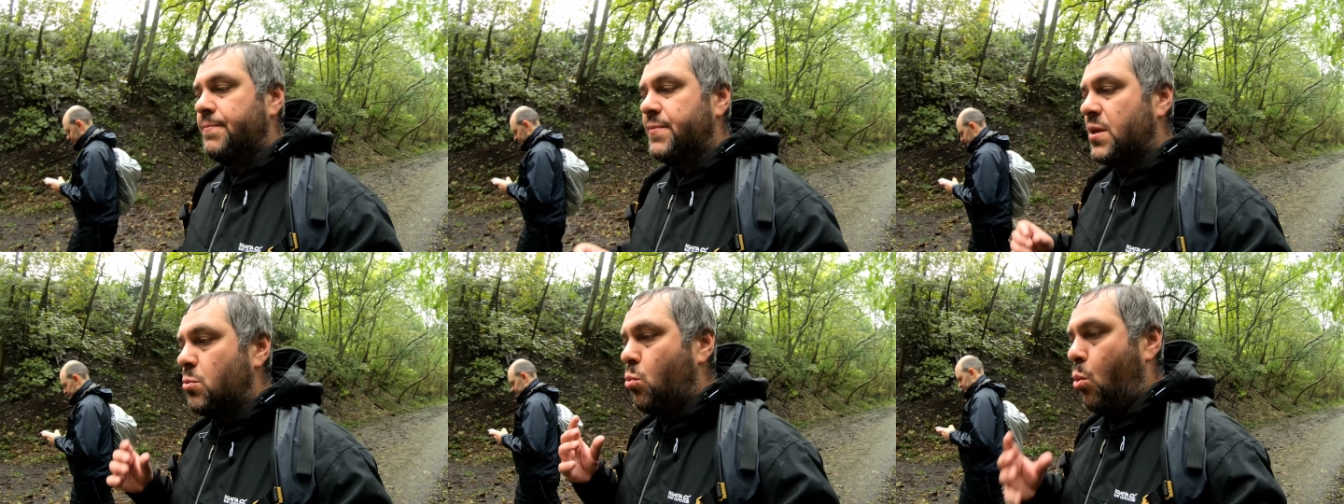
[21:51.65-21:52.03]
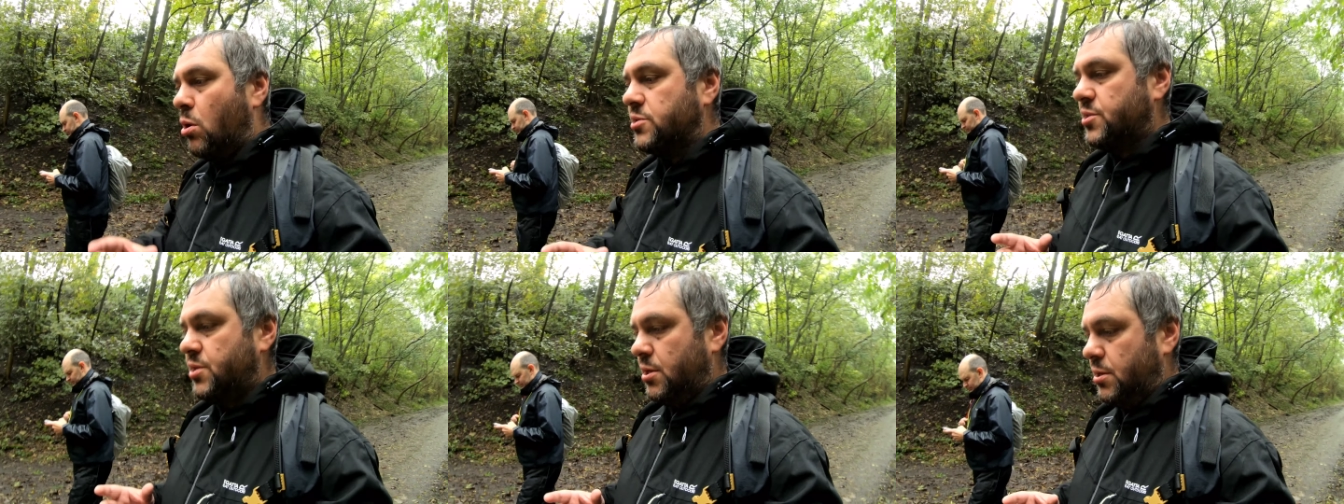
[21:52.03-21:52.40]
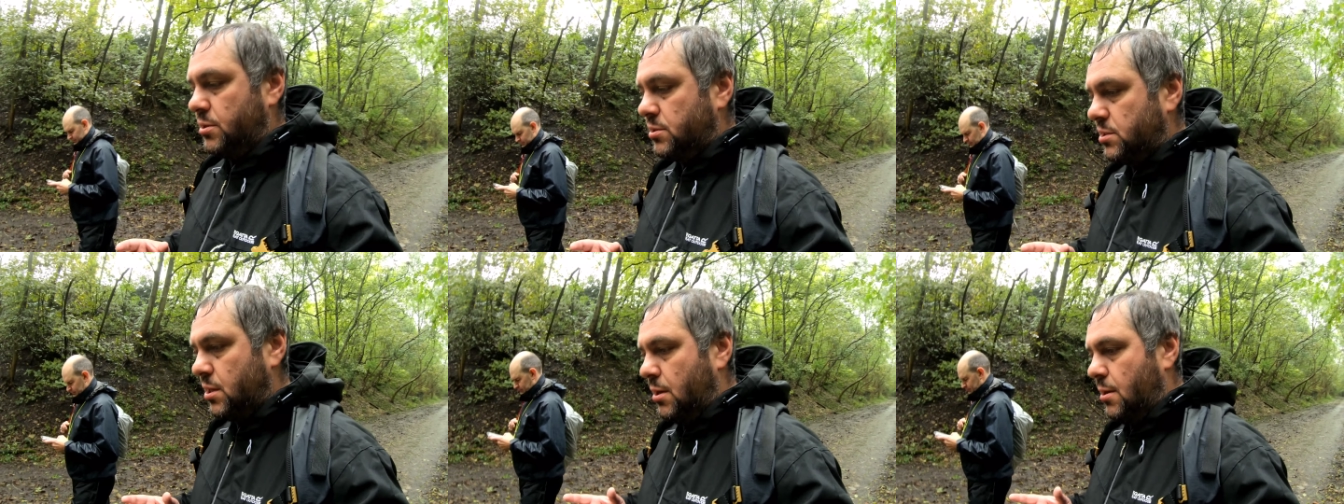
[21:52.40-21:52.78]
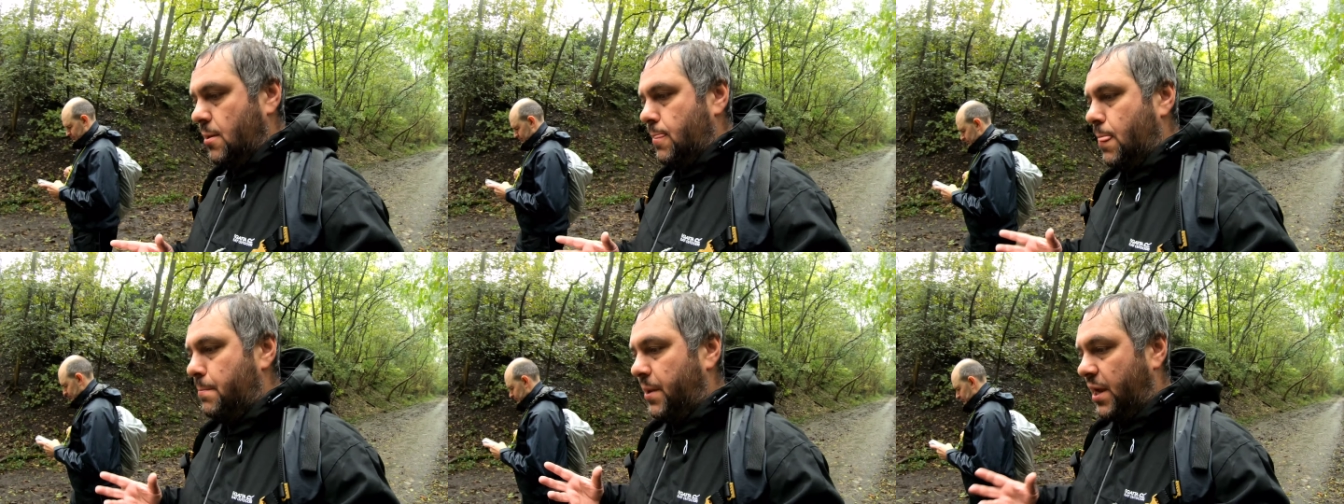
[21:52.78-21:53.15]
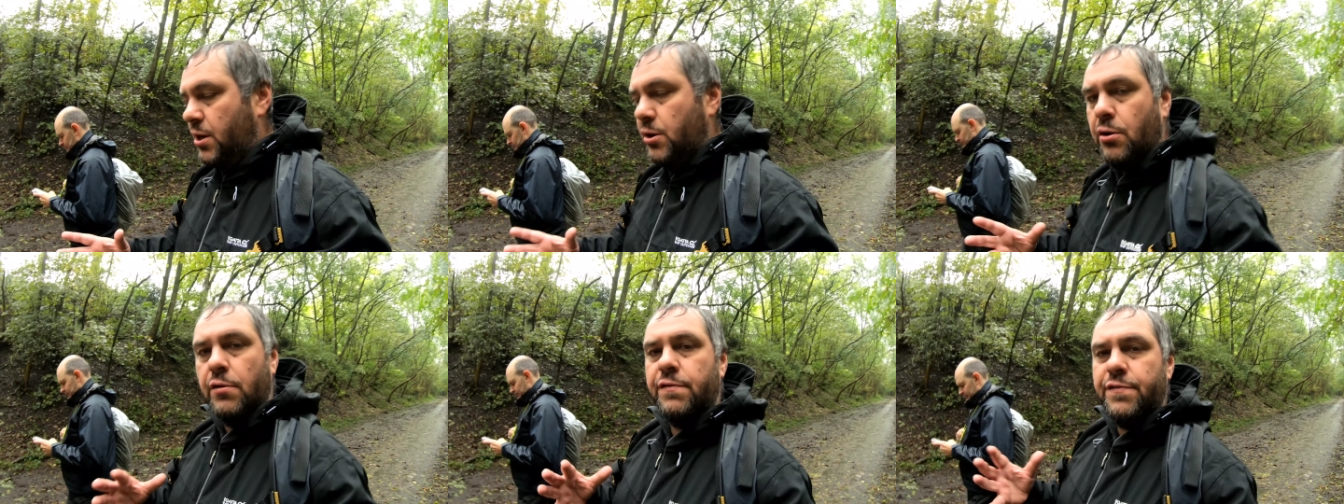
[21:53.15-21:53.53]
it wasn't big
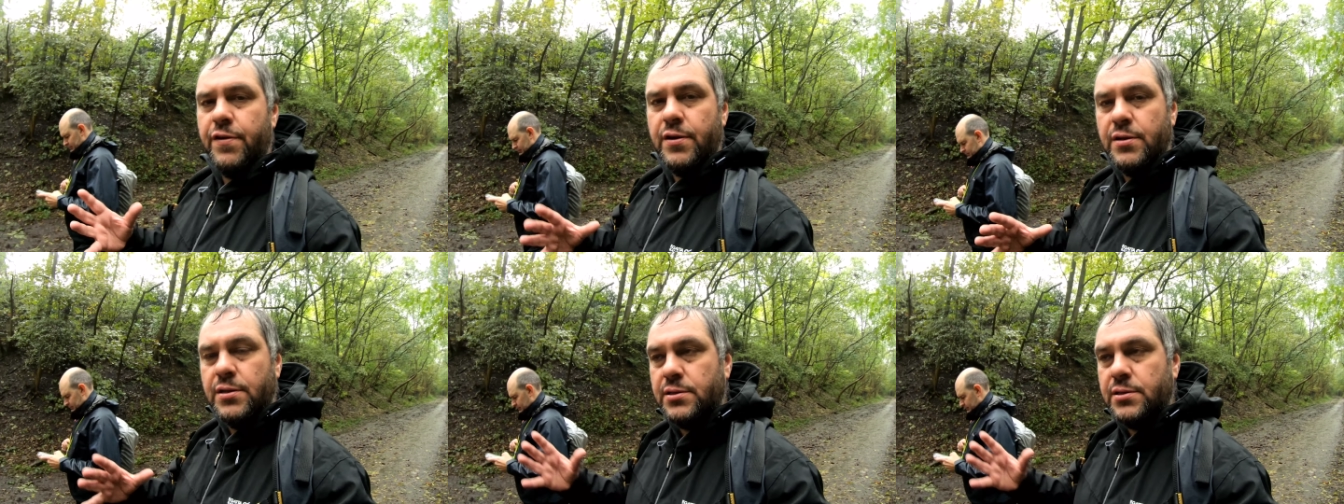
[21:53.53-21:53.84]
enough